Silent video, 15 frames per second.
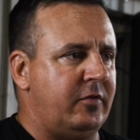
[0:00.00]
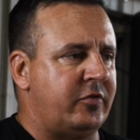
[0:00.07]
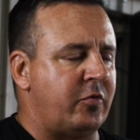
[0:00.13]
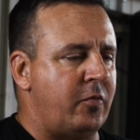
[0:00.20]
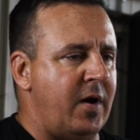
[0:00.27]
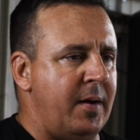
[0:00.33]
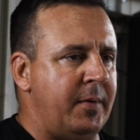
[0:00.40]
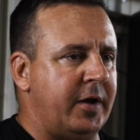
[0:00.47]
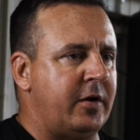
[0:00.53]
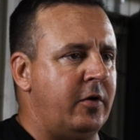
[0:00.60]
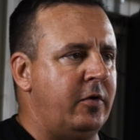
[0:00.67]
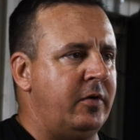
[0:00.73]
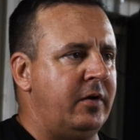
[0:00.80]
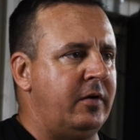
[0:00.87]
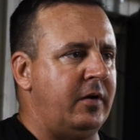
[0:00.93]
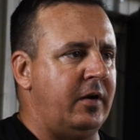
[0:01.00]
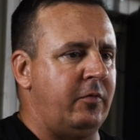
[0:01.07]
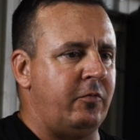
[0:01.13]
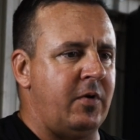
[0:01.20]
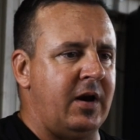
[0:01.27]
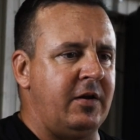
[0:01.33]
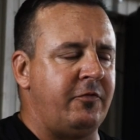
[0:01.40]
ceramic coated
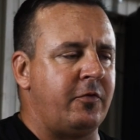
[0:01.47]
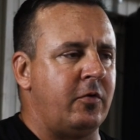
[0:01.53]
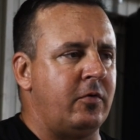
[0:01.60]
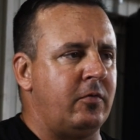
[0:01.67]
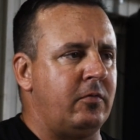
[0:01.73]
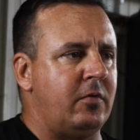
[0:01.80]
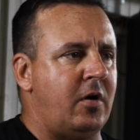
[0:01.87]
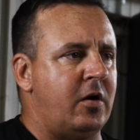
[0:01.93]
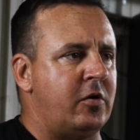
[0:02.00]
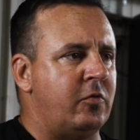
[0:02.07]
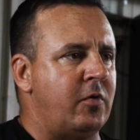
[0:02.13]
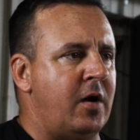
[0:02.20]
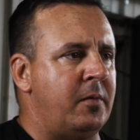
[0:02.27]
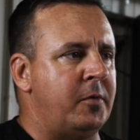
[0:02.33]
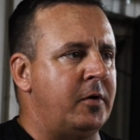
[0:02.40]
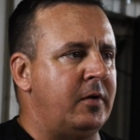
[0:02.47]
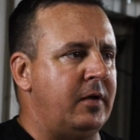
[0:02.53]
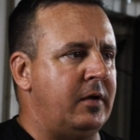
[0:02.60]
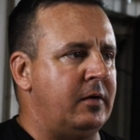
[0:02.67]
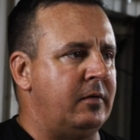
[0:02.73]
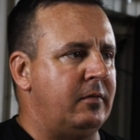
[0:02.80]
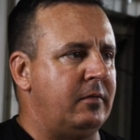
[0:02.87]
and ready for Autorama,
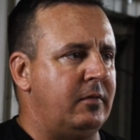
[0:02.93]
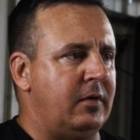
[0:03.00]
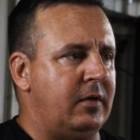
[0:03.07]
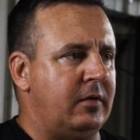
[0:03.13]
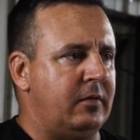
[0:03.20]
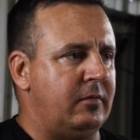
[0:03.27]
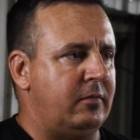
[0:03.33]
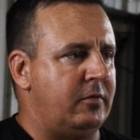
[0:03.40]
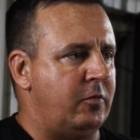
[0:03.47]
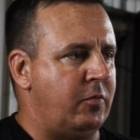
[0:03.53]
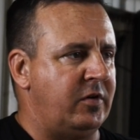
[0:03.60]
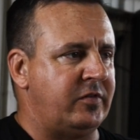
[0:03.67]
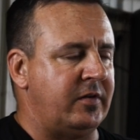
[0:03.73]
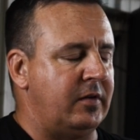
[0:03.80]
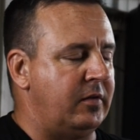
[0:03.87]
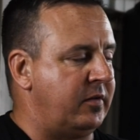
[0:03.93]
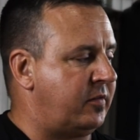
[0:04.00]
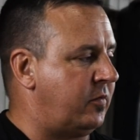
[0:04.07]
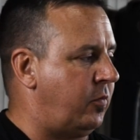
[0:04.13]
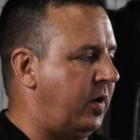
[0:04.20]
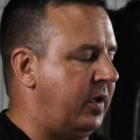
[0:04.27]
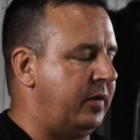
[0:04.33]
and the reason it looks
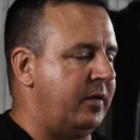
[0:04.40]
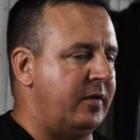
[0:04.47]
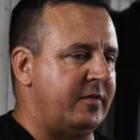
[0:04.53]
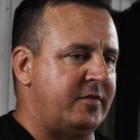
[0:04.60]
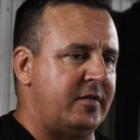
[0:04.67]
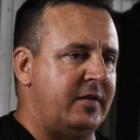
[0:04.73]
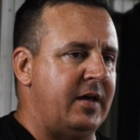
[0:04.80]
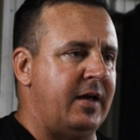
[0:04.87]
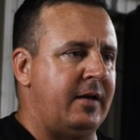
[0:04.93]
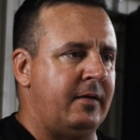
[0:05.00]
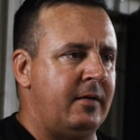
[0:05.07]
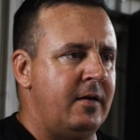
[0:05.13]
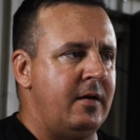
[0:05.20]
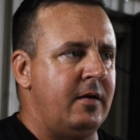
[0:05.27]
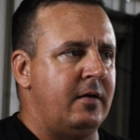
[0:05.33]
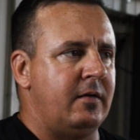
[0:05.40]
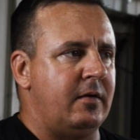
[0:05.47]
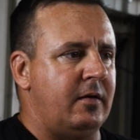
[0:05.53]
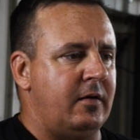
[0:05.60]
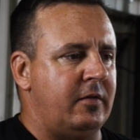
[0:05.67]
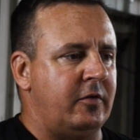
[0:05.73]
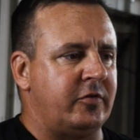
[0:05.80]
the way it does today,
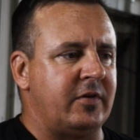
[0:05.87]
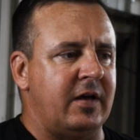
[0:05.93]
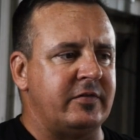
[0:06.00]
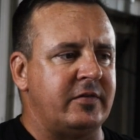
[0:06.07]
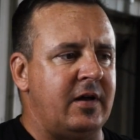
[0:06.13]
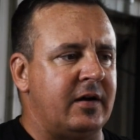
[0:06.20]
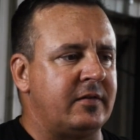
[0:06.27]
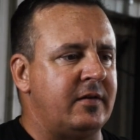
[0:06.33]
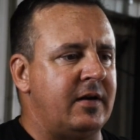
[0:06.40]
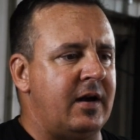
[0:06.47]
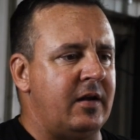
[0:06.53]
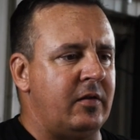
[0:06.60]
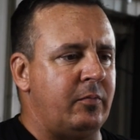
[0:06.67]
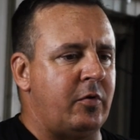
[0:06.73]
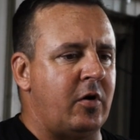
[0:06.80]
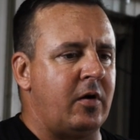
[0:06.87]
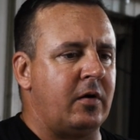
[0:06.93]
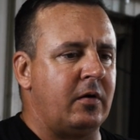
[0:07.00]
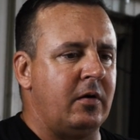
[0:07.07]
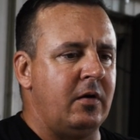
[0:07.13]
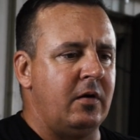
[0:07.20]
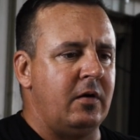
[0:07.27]
those guys knocked it out of the park.
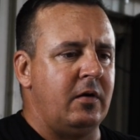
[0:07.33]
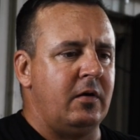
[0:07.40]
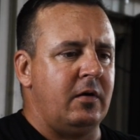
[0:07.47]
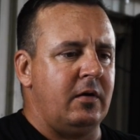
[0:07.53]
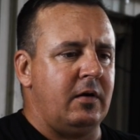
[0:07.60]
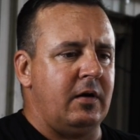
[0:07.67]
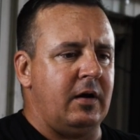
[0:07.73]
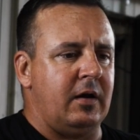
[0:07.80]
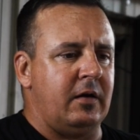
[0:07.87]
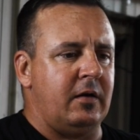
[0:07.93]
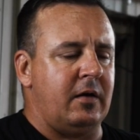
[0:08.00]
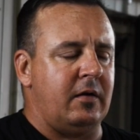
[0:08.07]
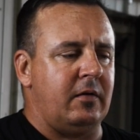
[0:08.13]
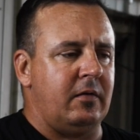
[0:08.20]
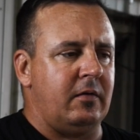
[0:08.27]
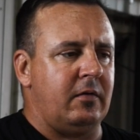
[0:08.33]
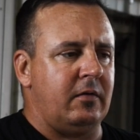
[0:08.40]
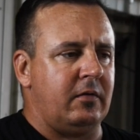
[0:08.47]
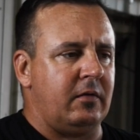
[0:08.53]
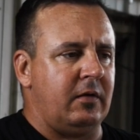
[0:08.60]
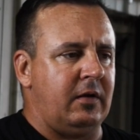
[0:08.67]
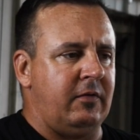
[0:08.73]

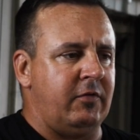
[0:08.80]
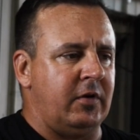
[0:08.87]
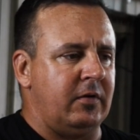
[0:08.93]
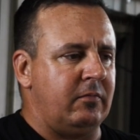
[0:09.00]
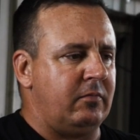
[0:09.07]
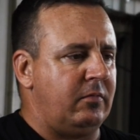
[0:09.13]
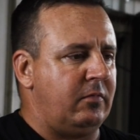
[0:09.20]
And even